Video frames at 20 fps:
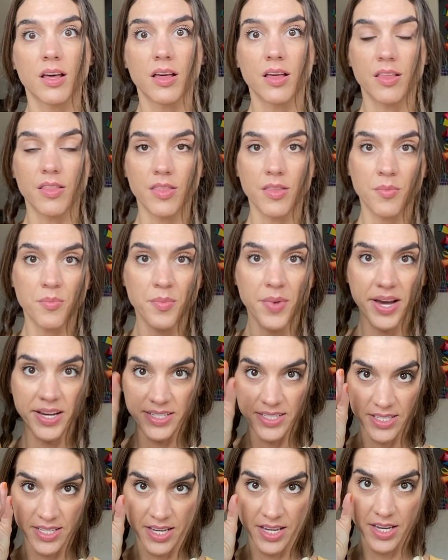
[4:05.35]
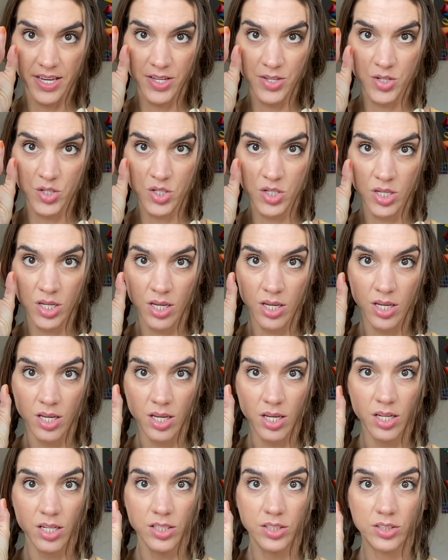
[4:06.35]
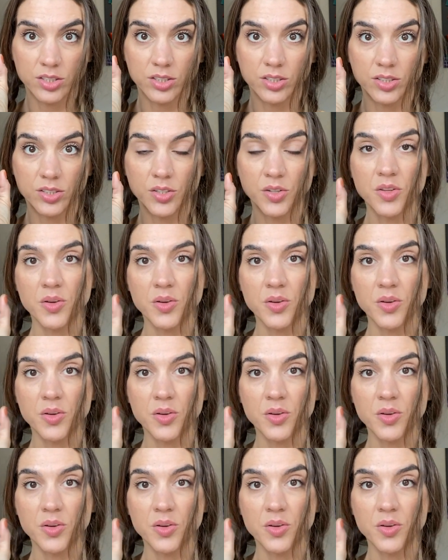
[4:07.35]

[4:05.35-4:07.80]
the message, so